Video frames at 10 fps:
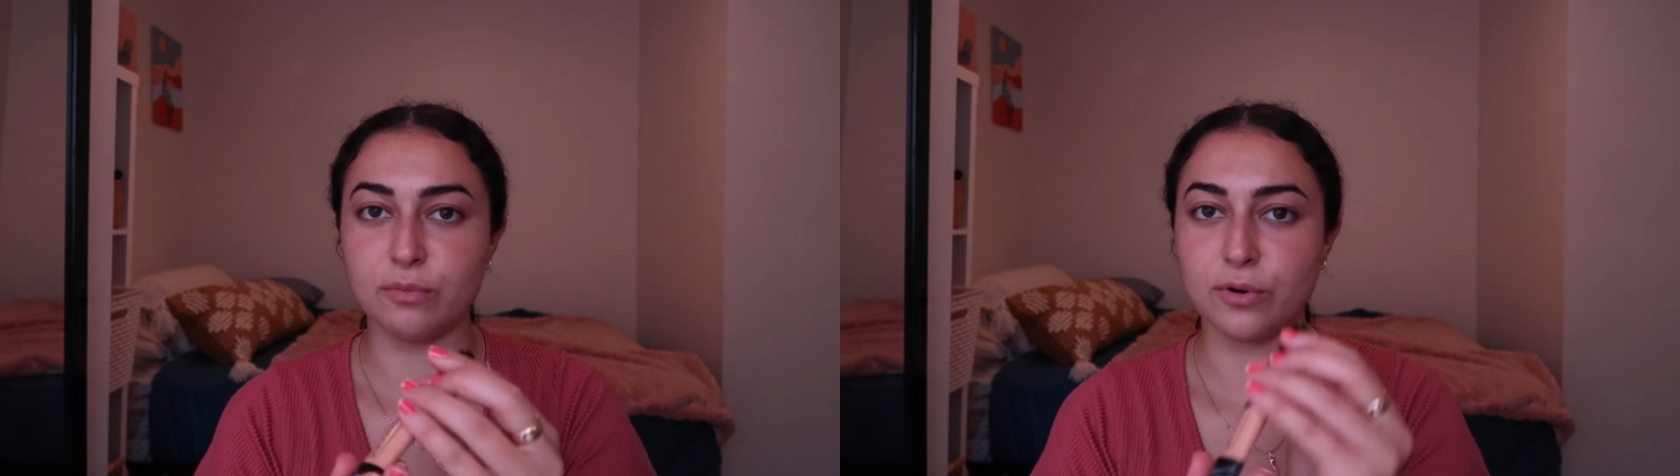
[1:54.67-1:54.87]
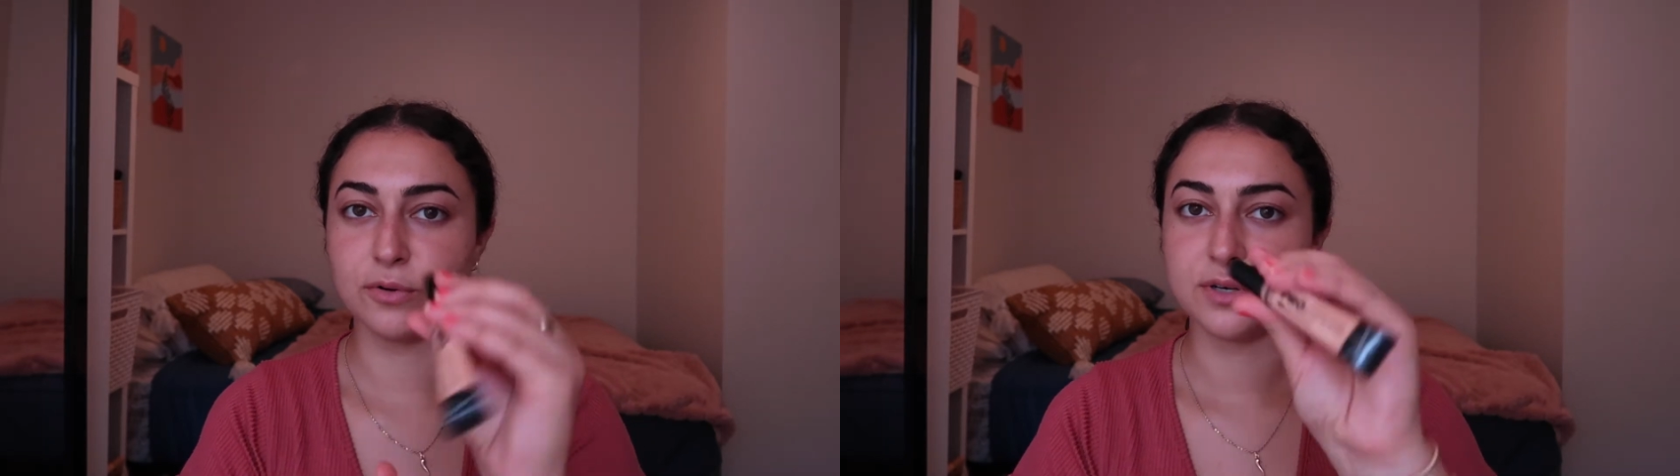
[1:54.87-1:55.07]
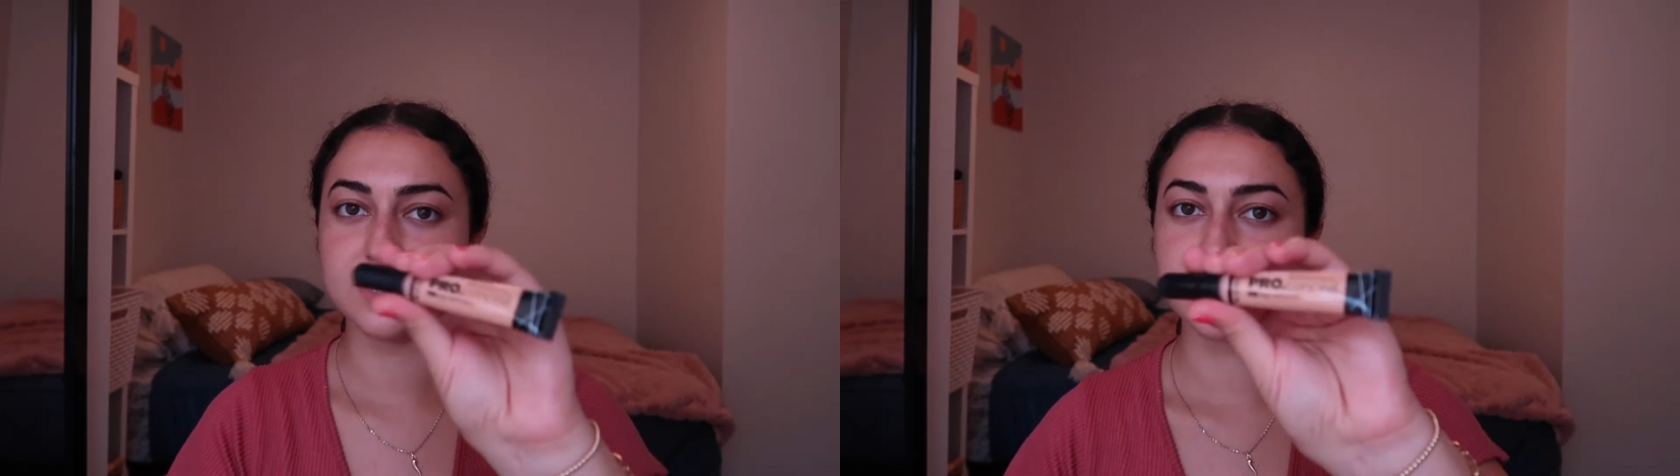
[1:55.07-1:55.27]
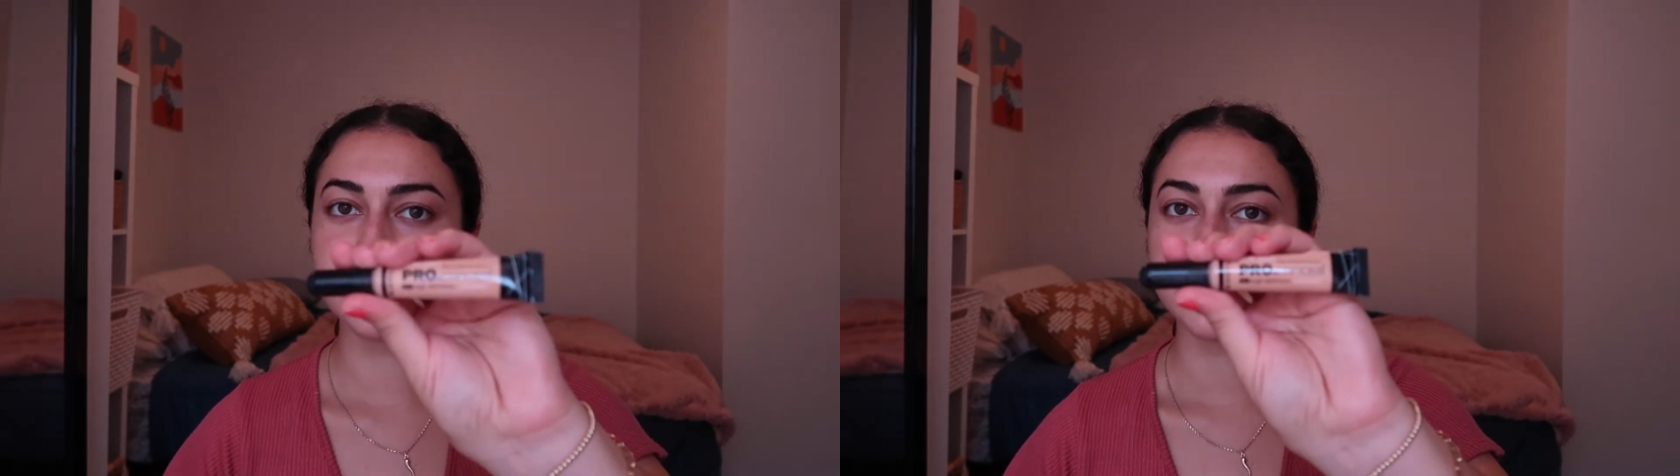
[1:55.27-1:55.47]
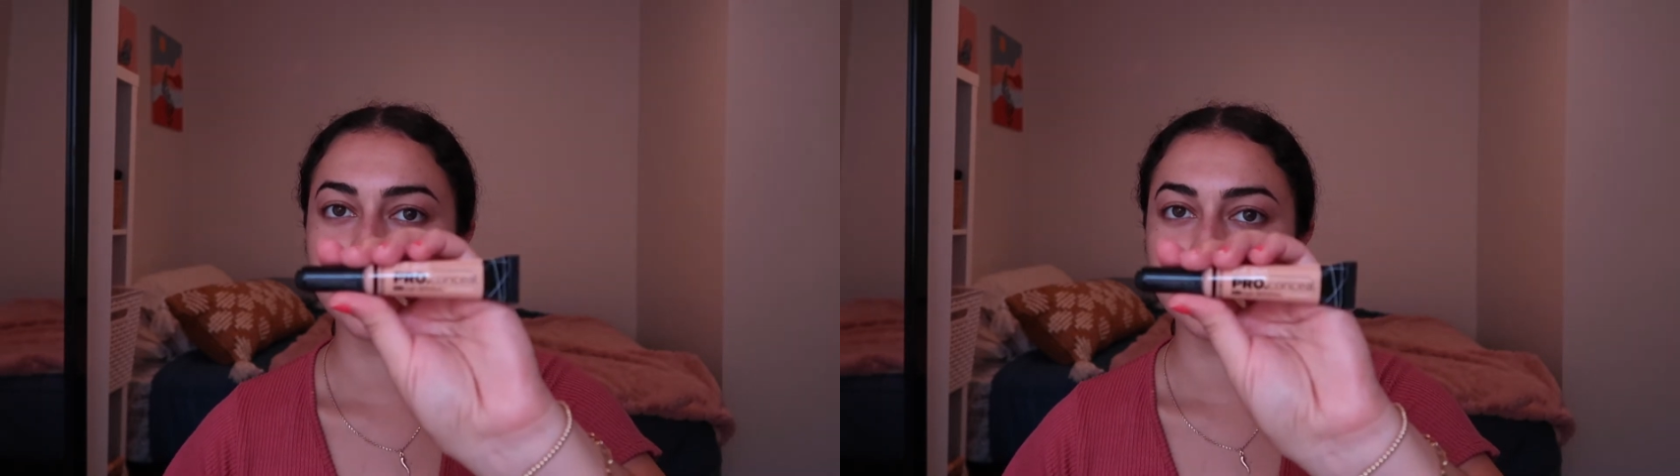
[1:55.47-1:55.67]
Pro
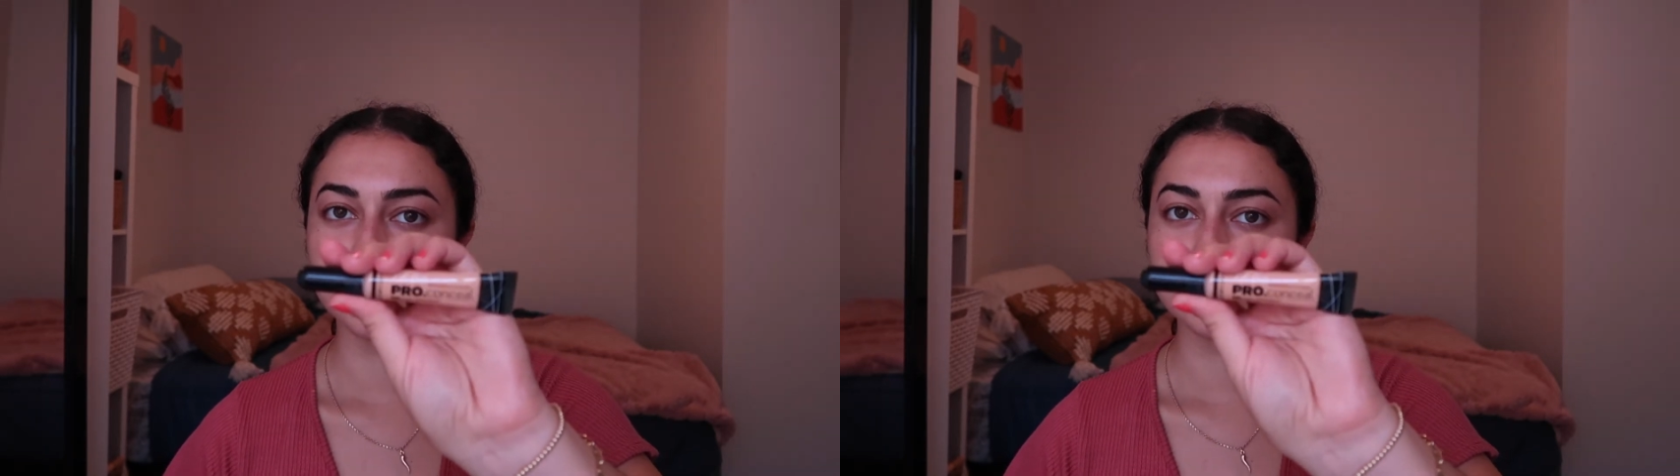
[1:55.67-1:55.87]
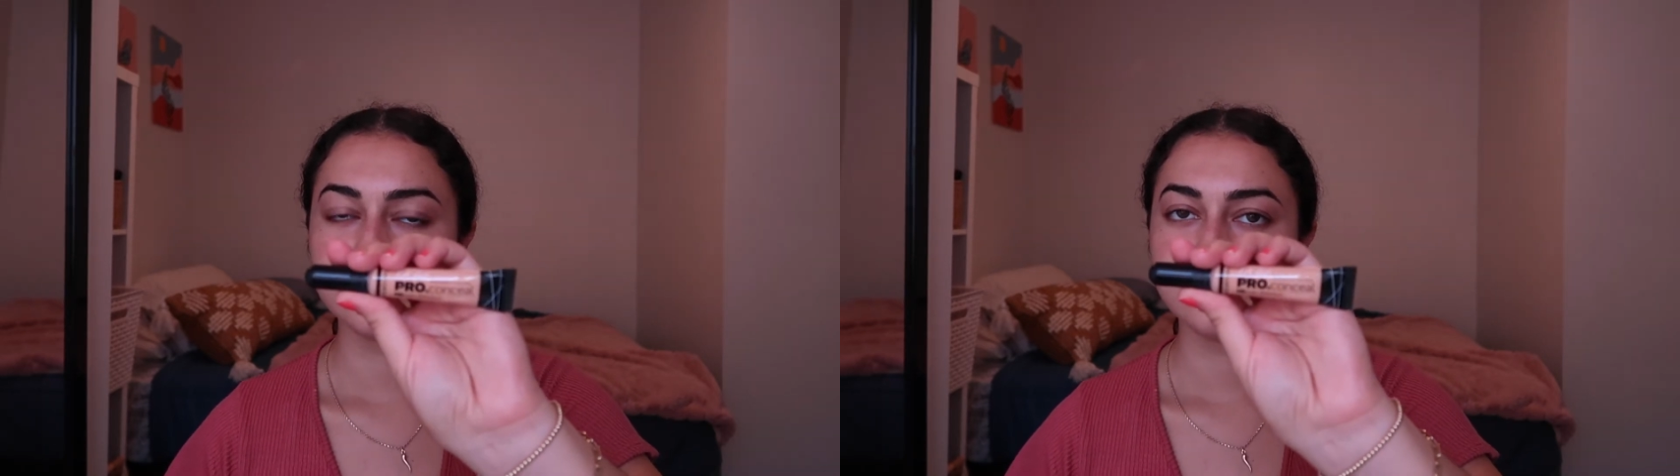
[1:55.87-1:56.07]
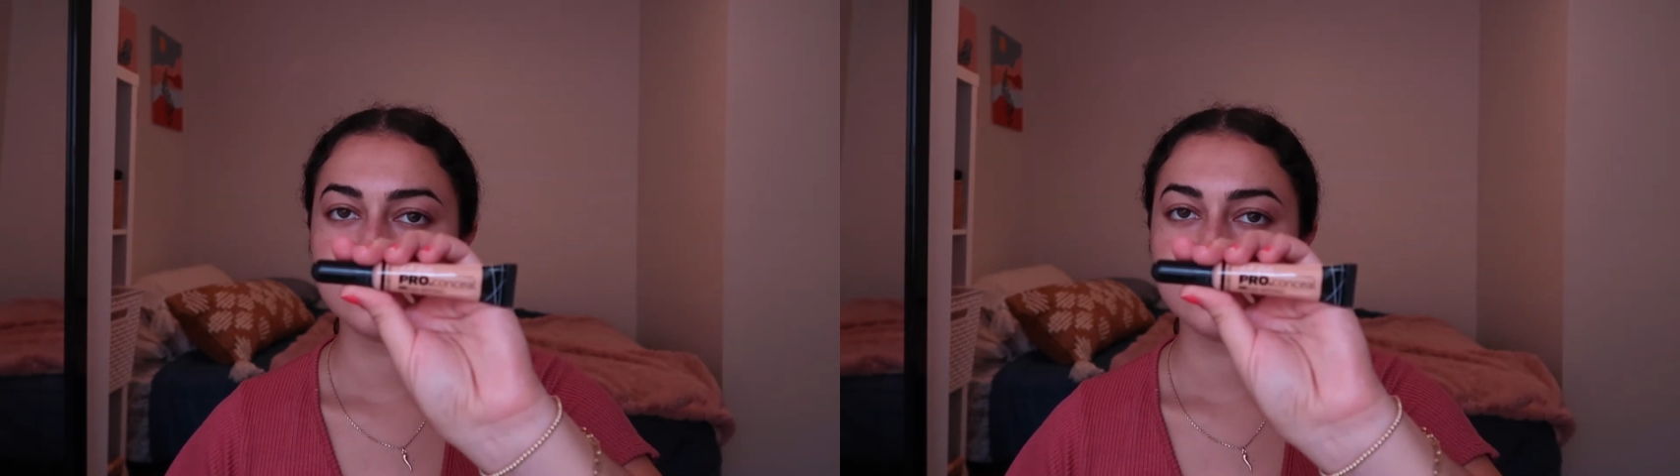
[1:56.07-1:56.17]
Conceal